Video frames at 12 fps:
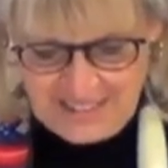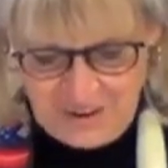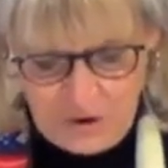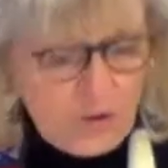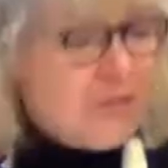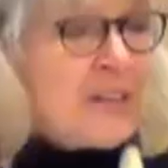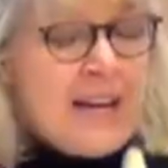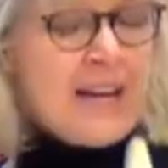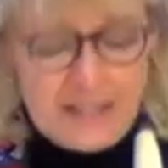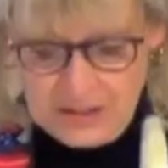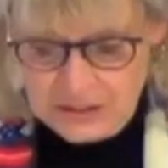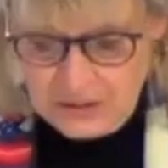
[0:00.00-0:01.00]
Or the
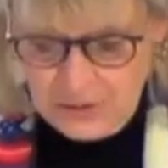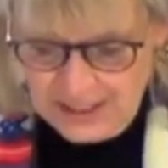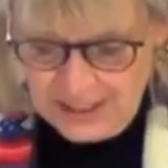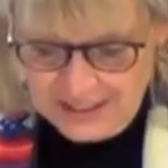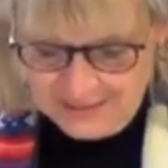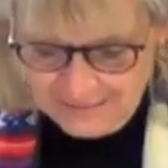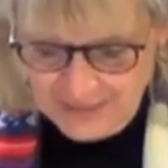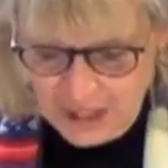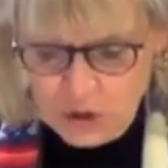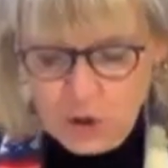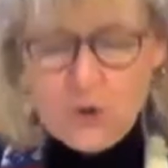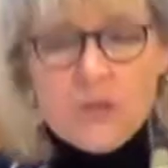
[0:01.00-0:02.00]
lighted screen.
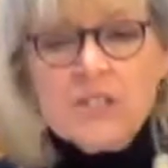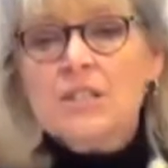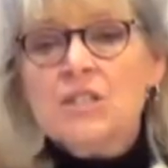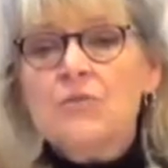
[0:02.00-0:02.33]
Acoustics